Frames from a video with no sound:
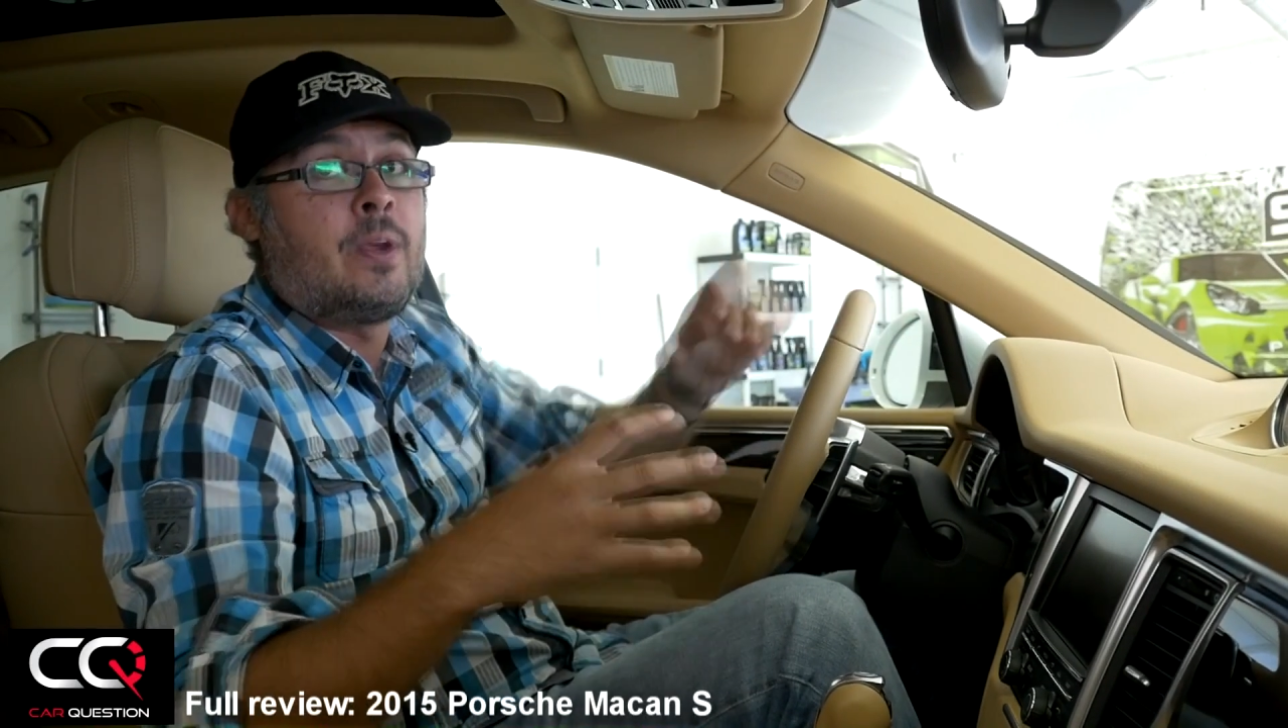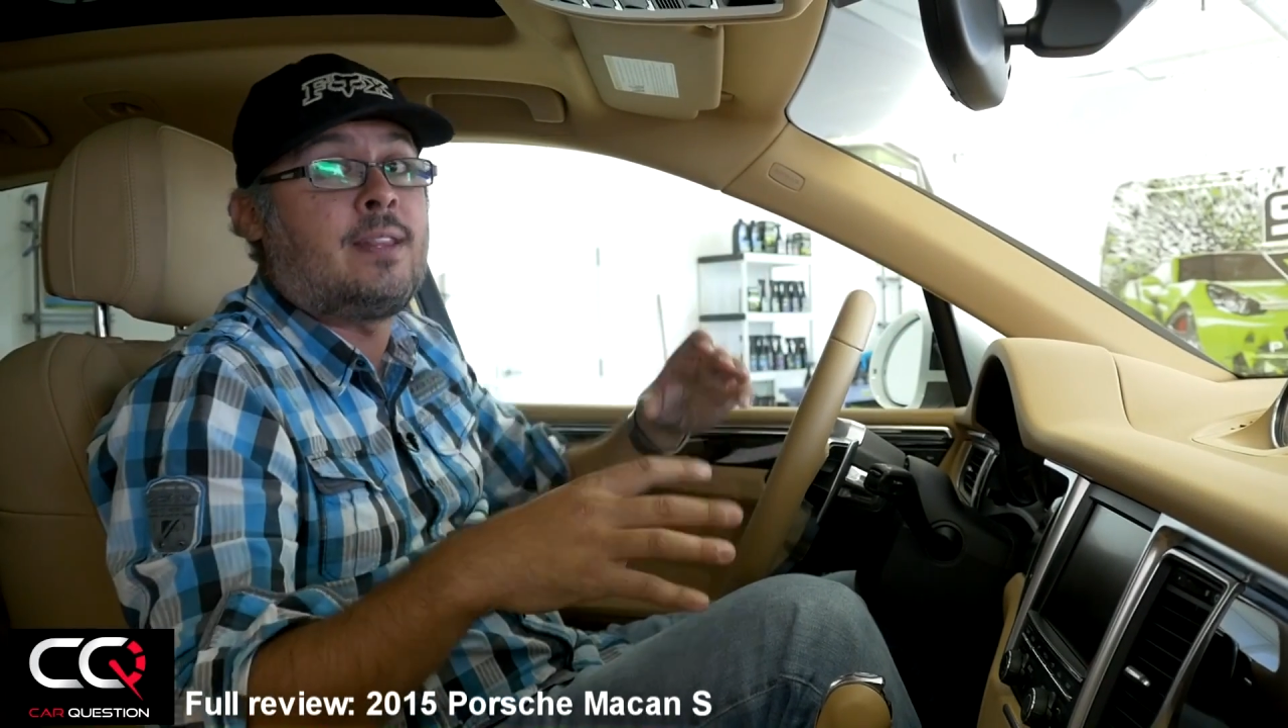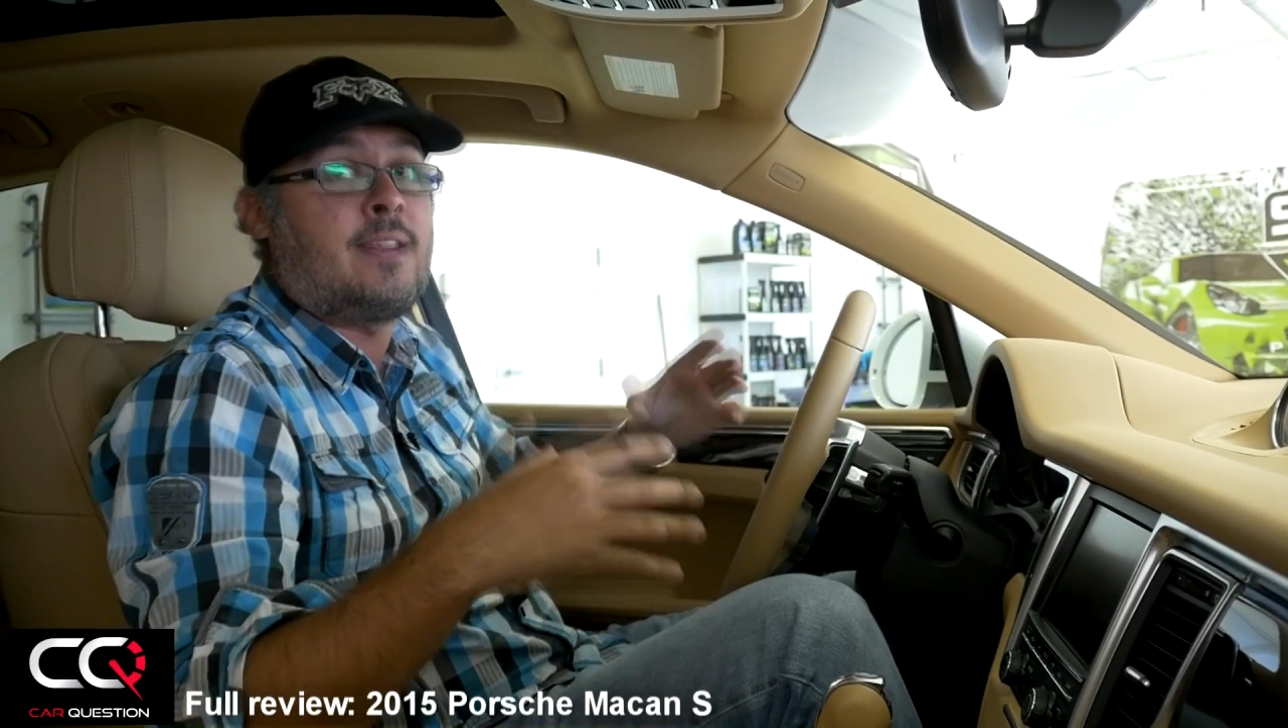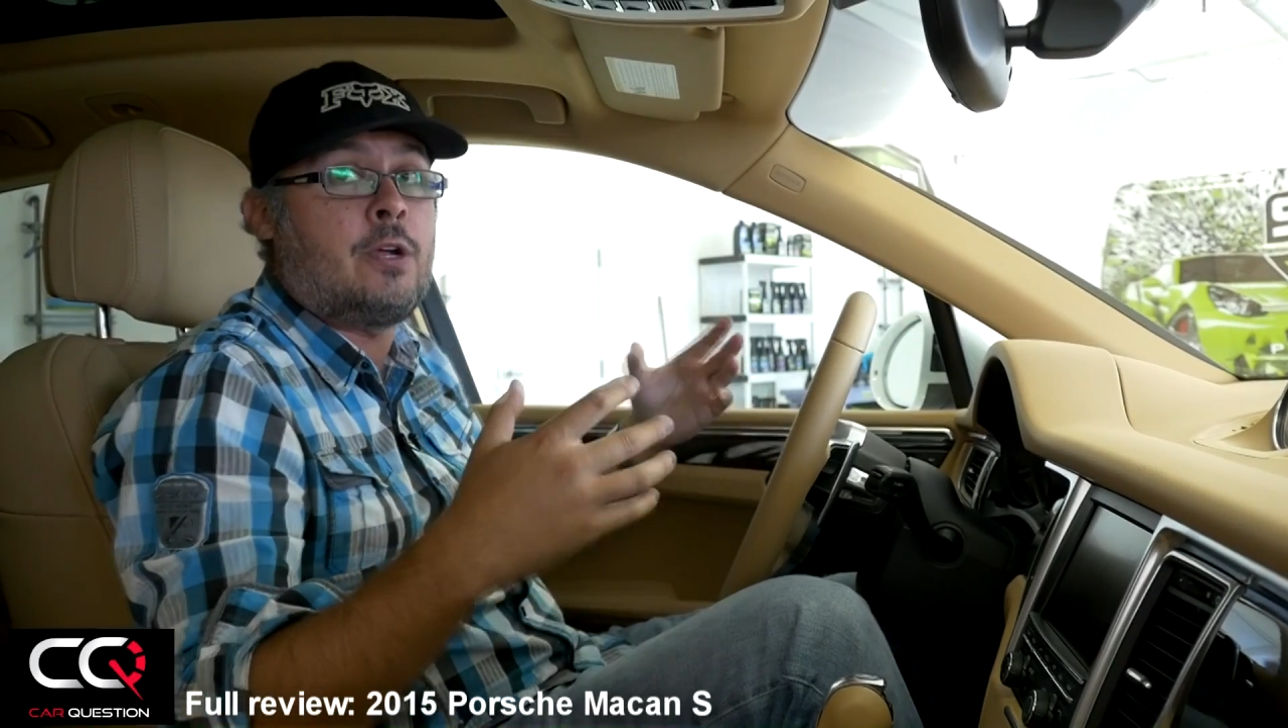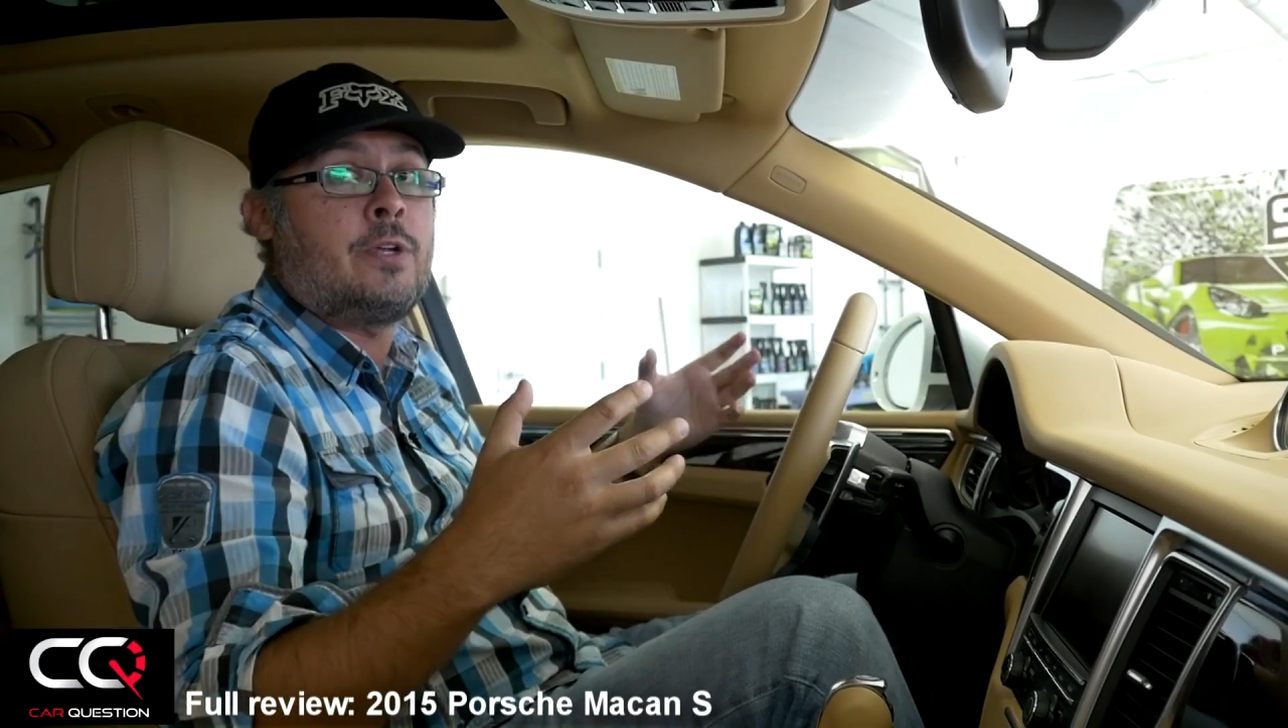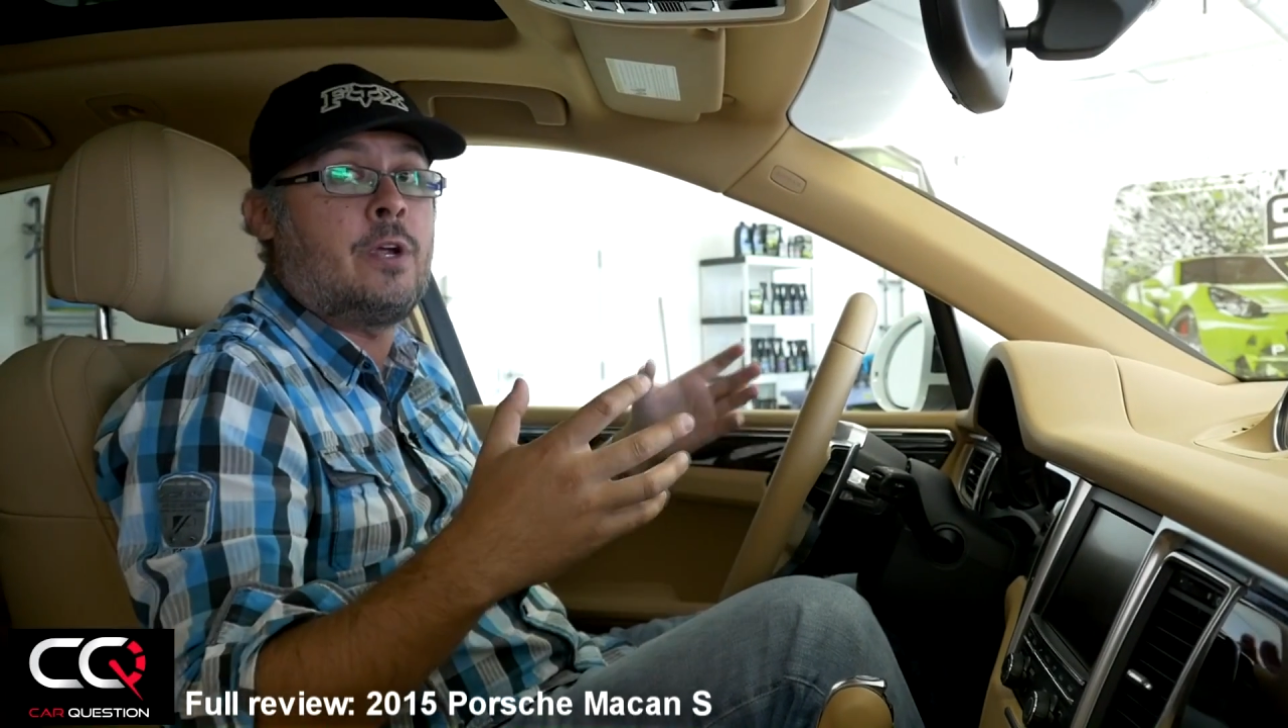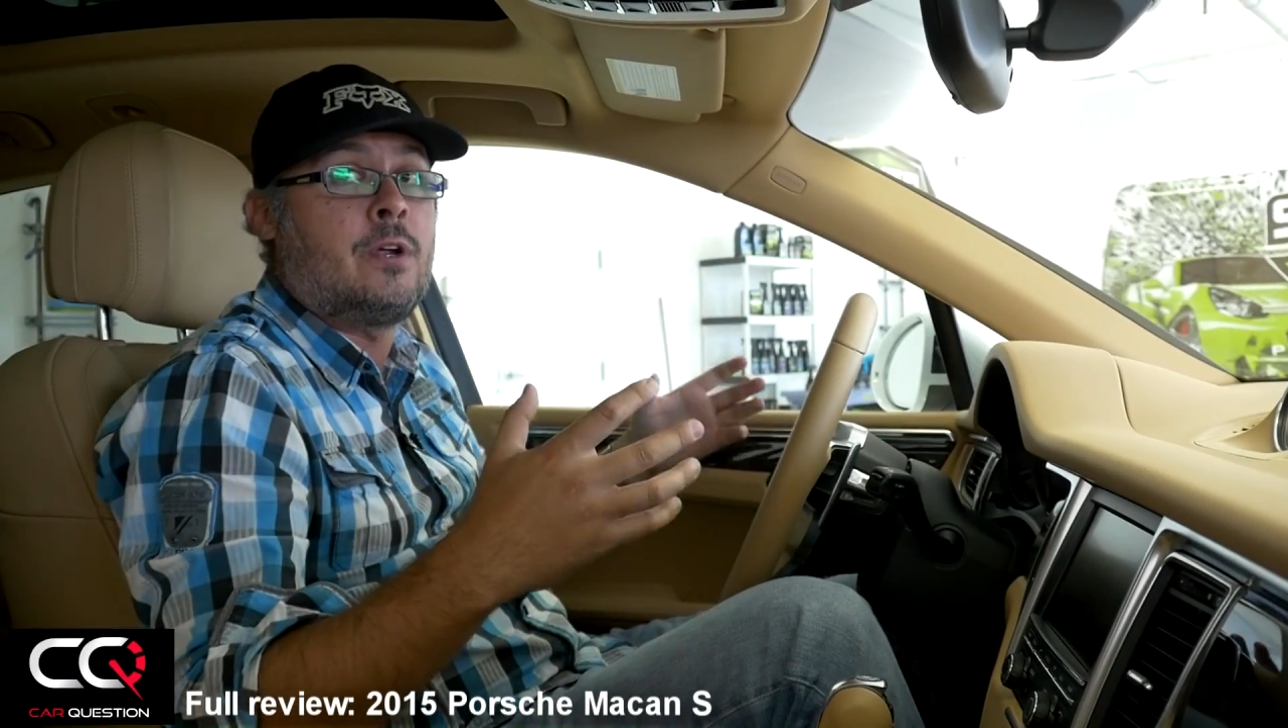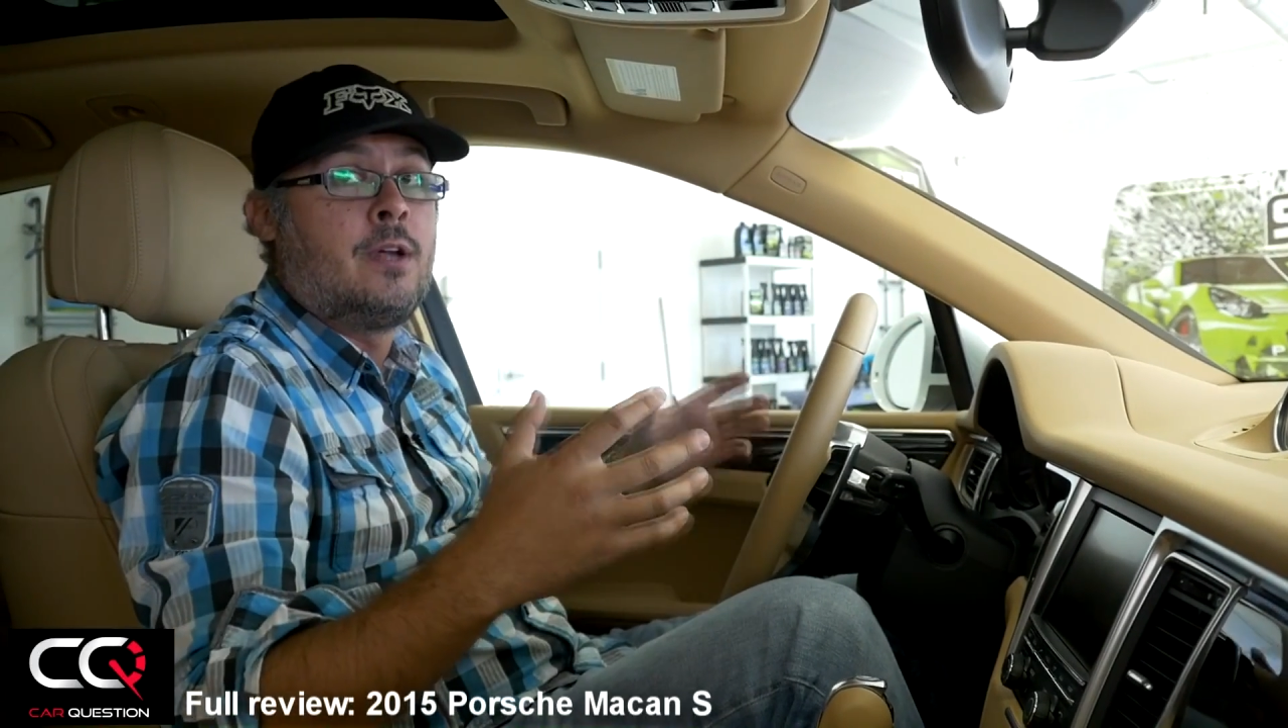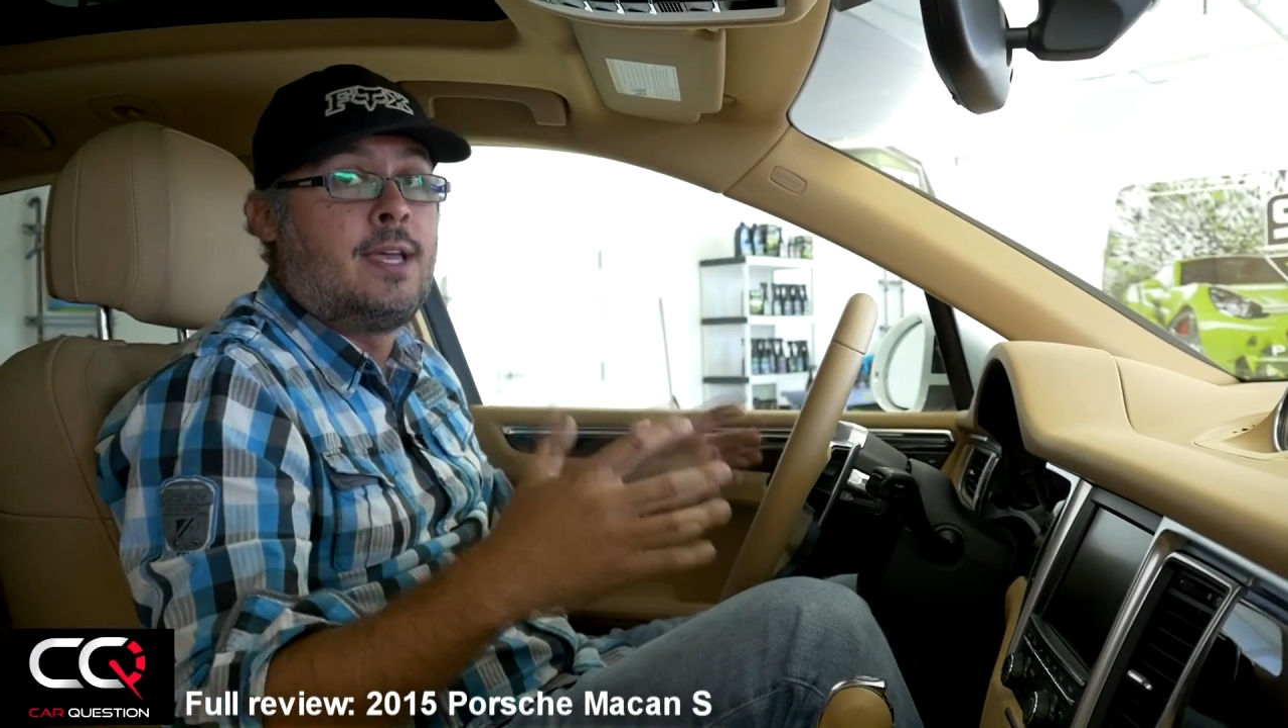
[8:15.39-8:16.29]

interior